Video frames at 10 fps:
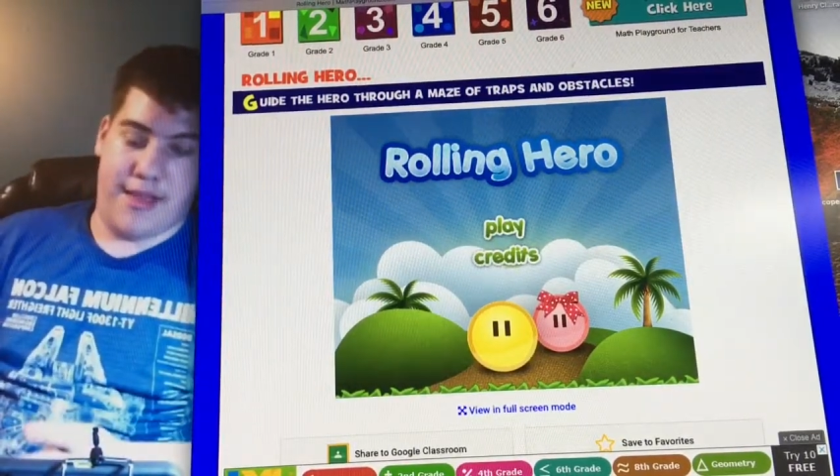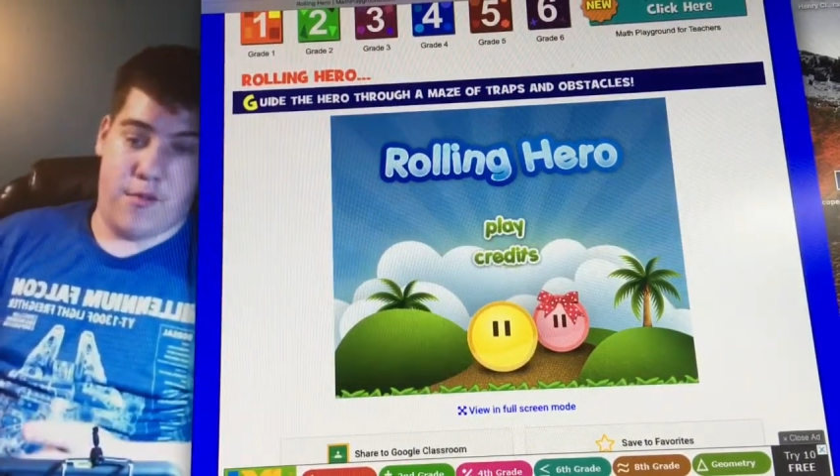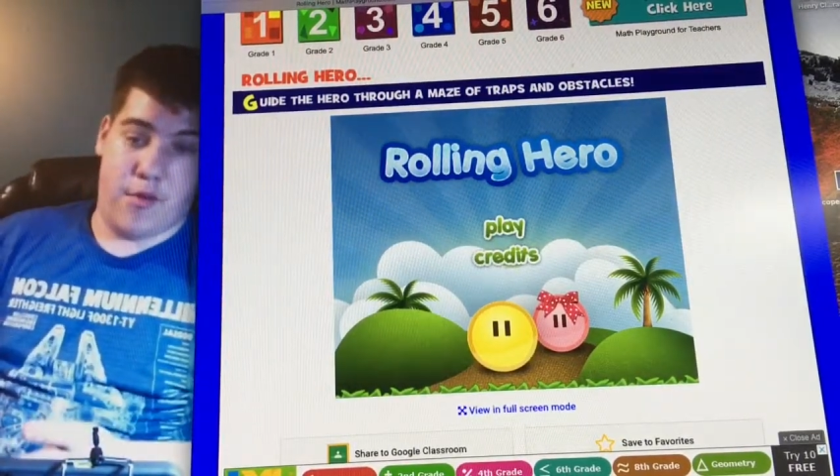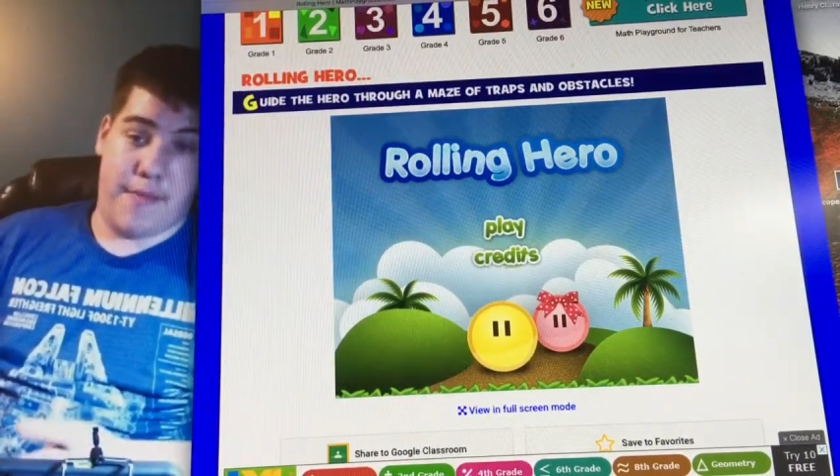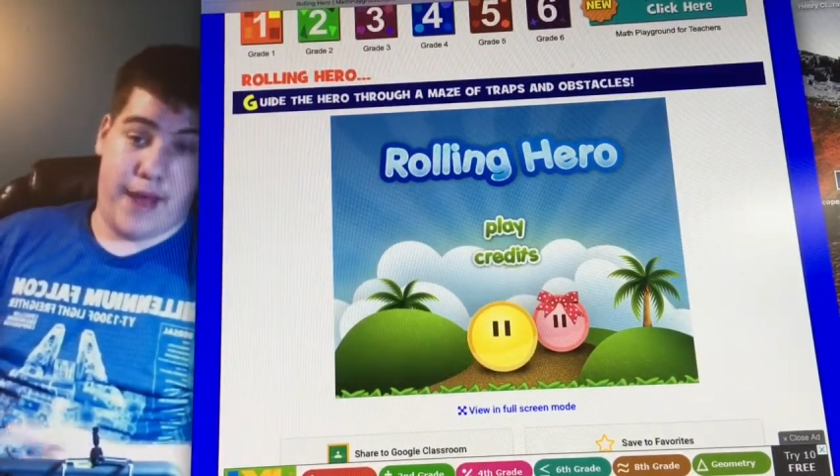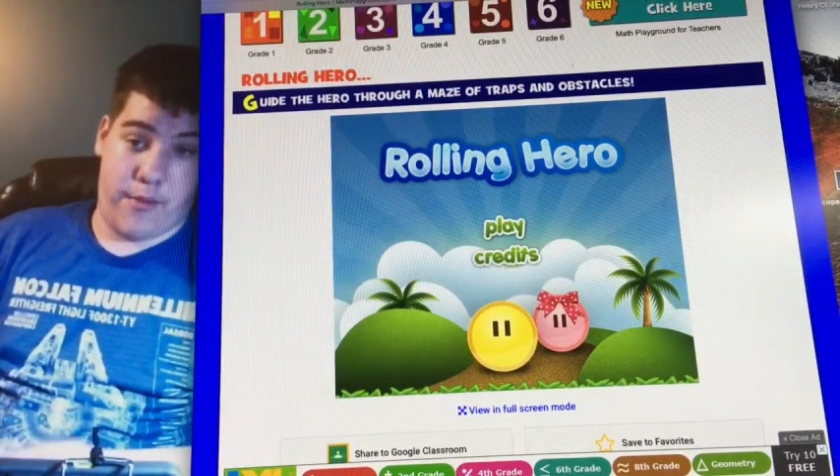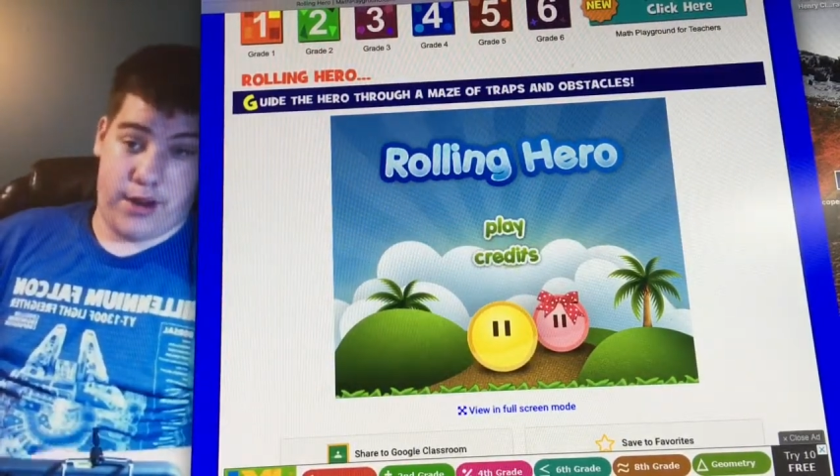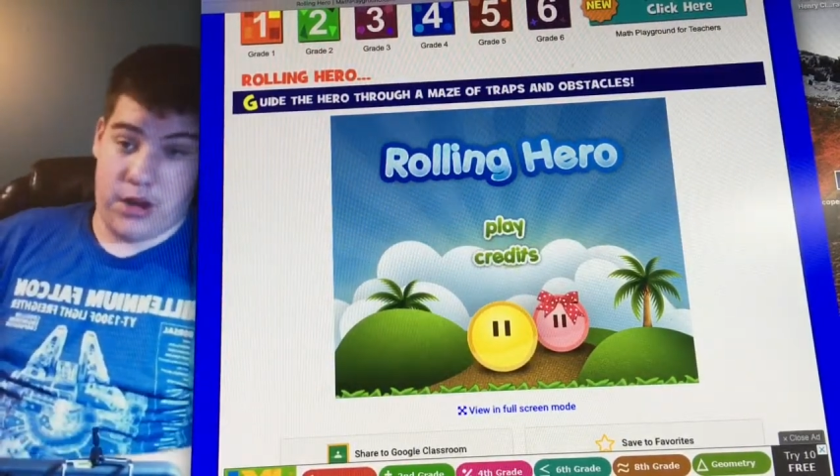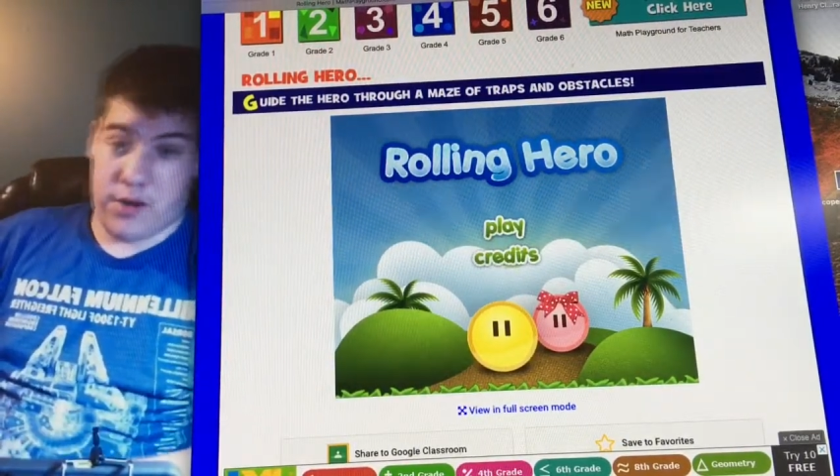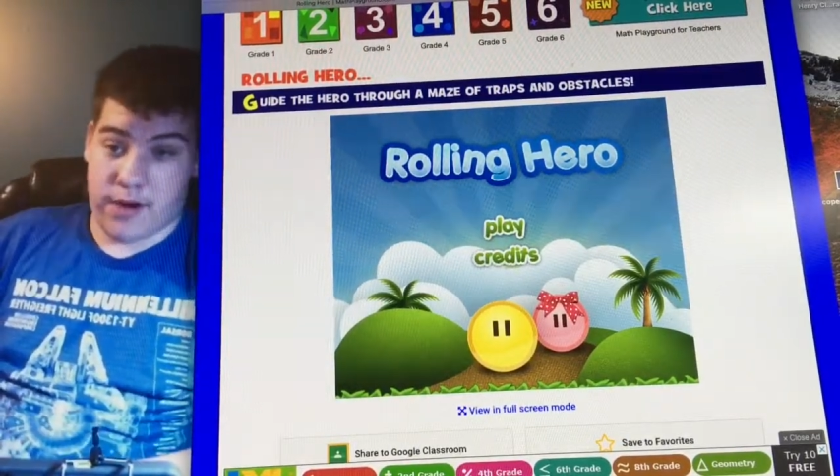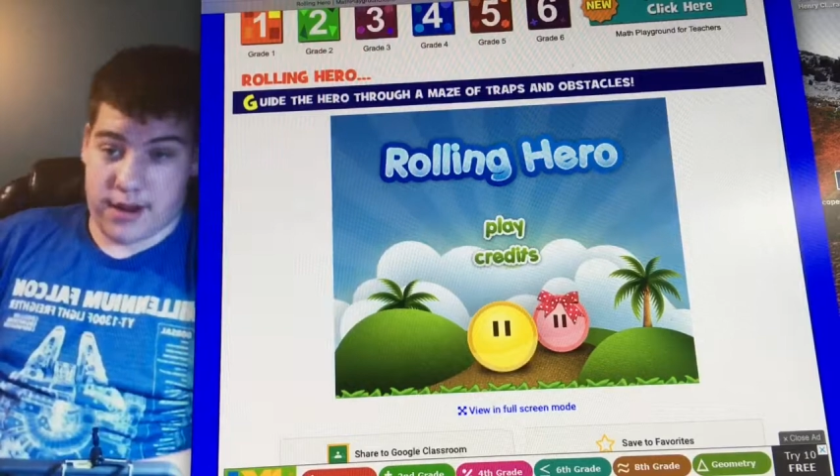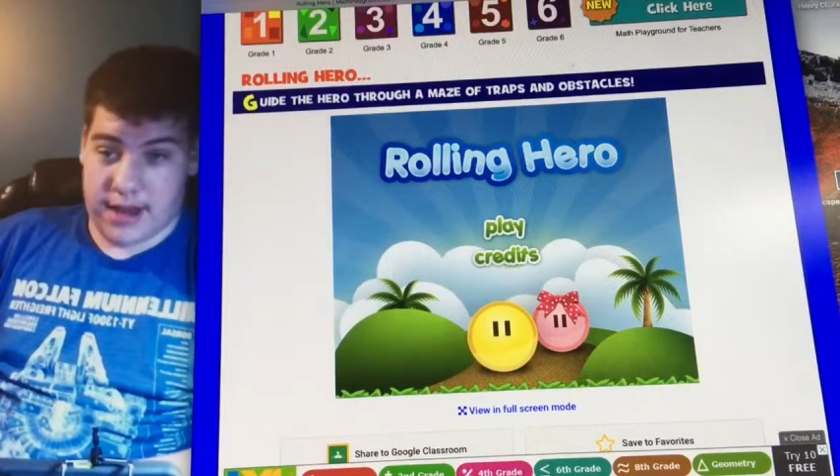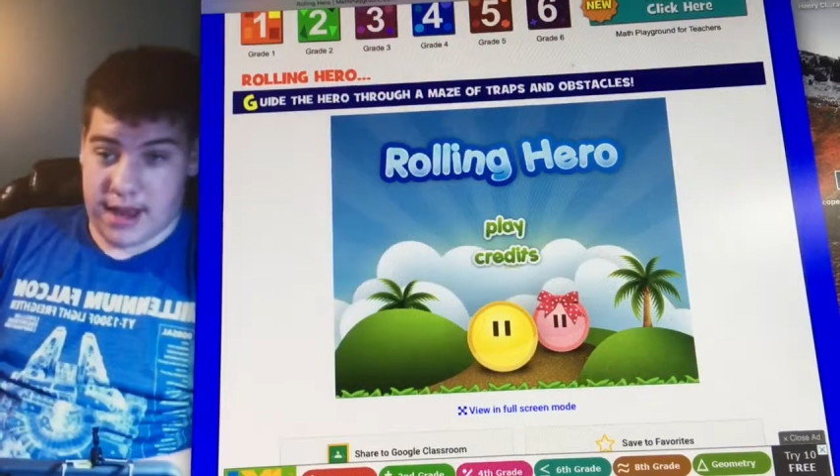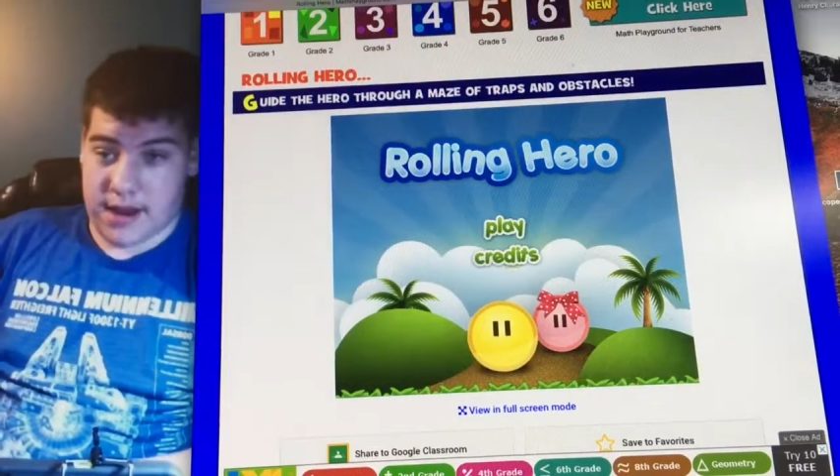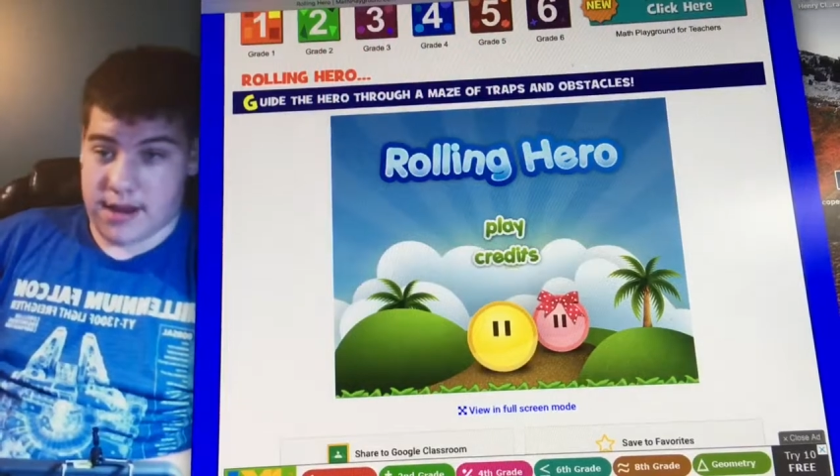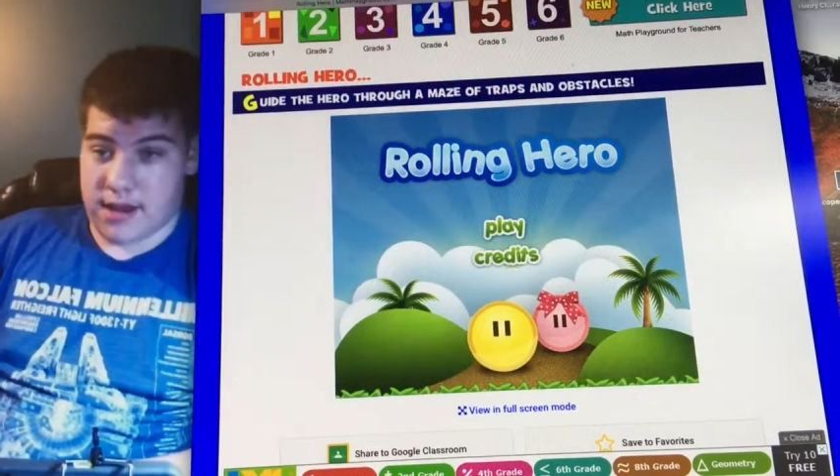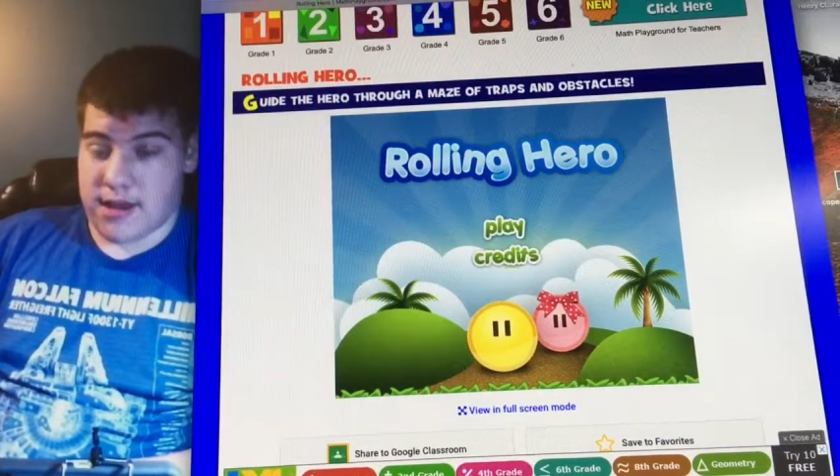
they were back when you were a kid.